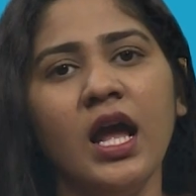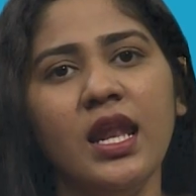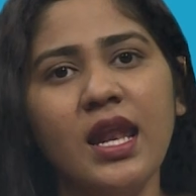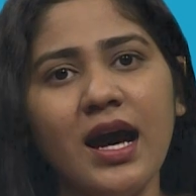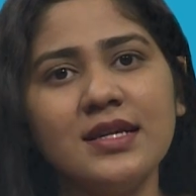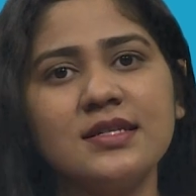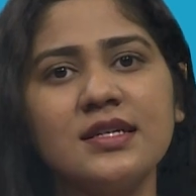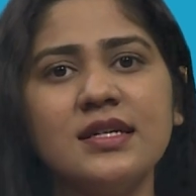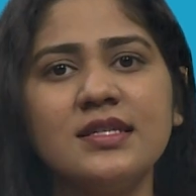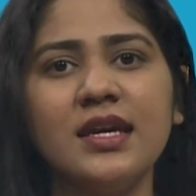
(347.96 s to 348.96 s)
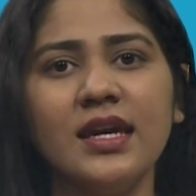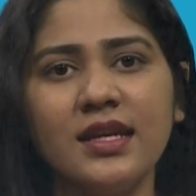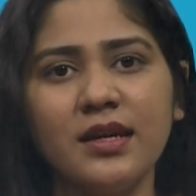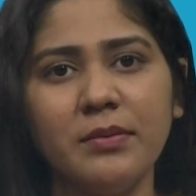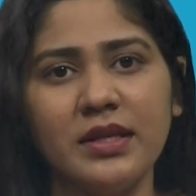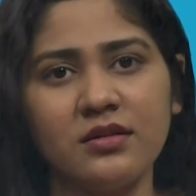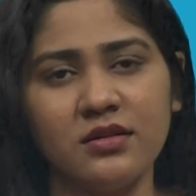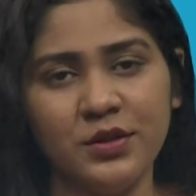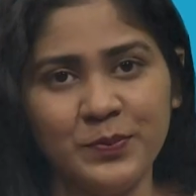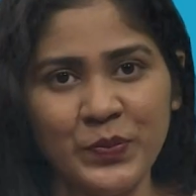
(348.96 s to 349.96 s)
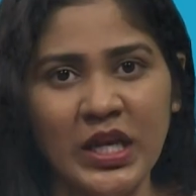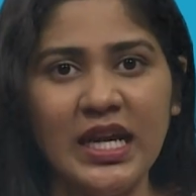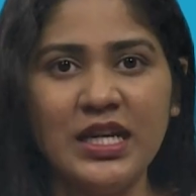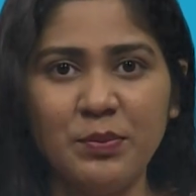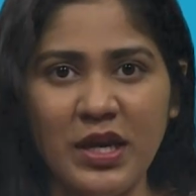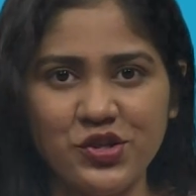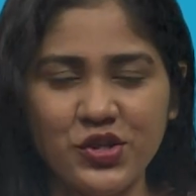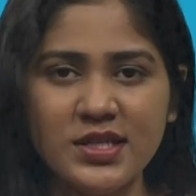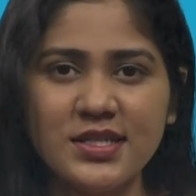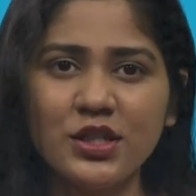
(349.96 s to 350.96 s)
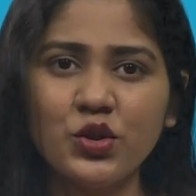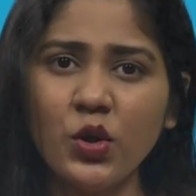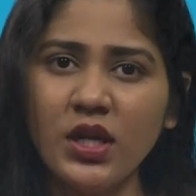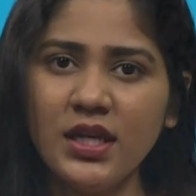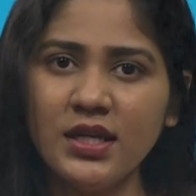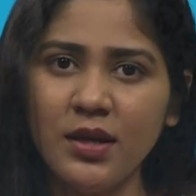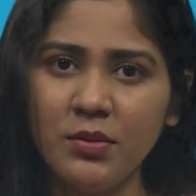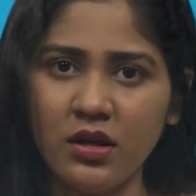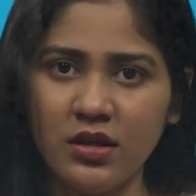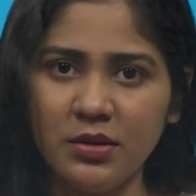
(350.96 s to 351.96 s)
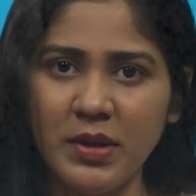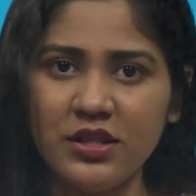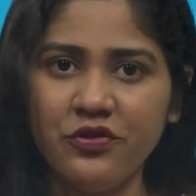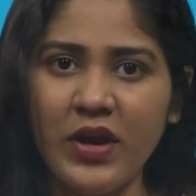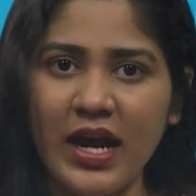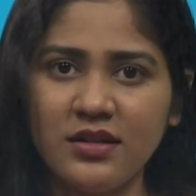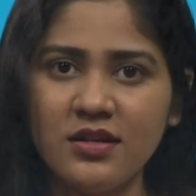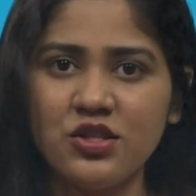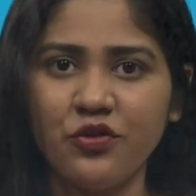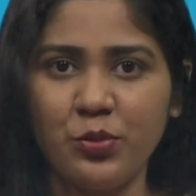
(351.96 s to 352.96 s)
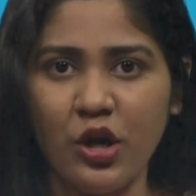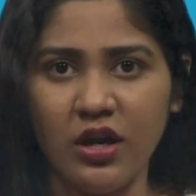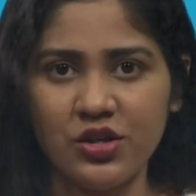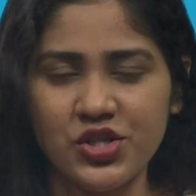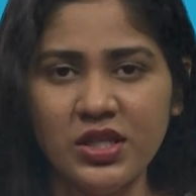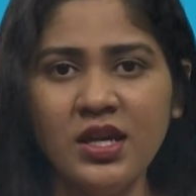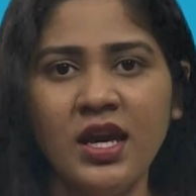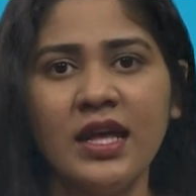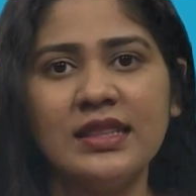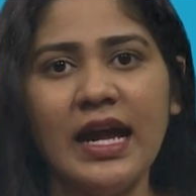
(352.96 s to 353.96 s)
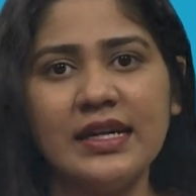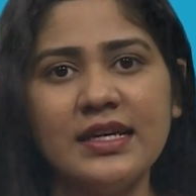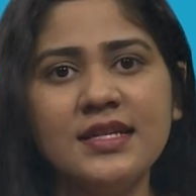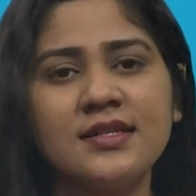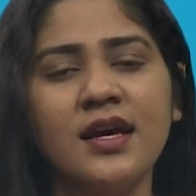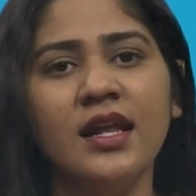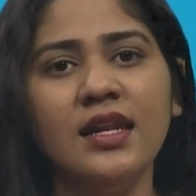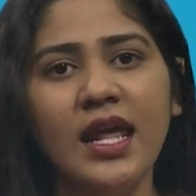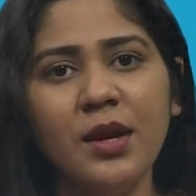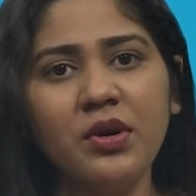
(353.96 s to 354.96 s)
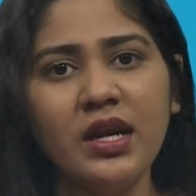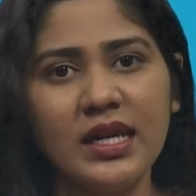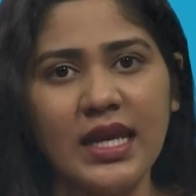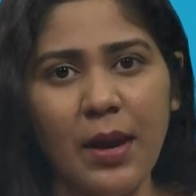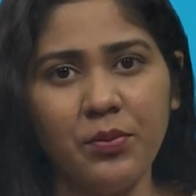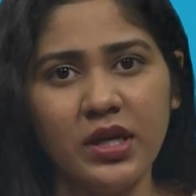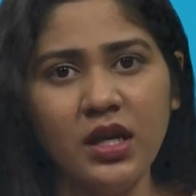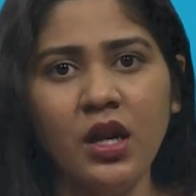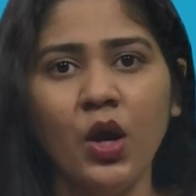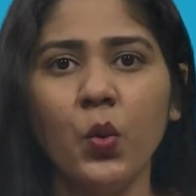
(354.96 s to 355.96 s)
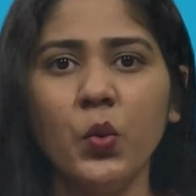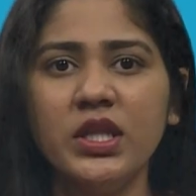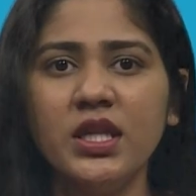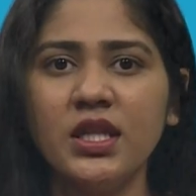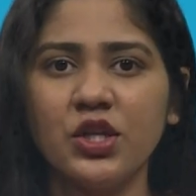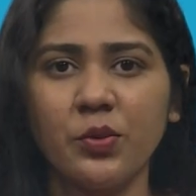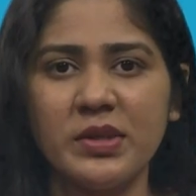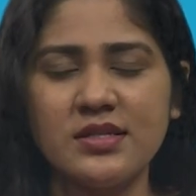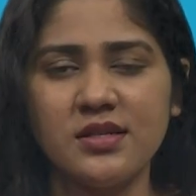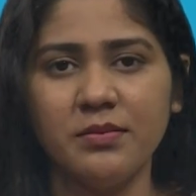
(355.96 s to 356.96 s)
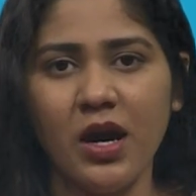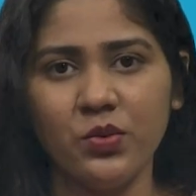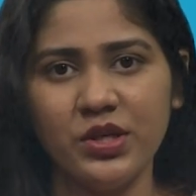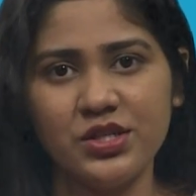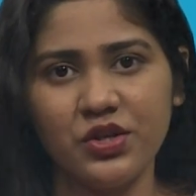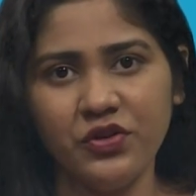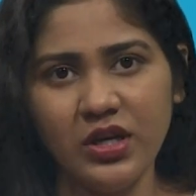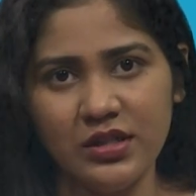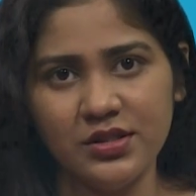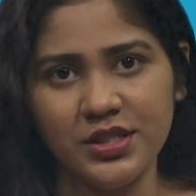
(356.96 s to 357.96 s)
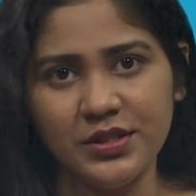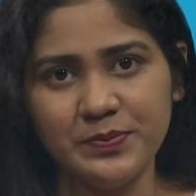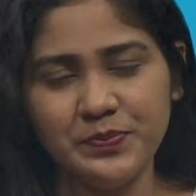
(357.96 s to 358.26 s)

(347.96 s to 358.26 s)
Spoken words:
Last is the income method. It measures the total income earned by the factors of production, that is labor and capital, within the domestic boundaries of a country.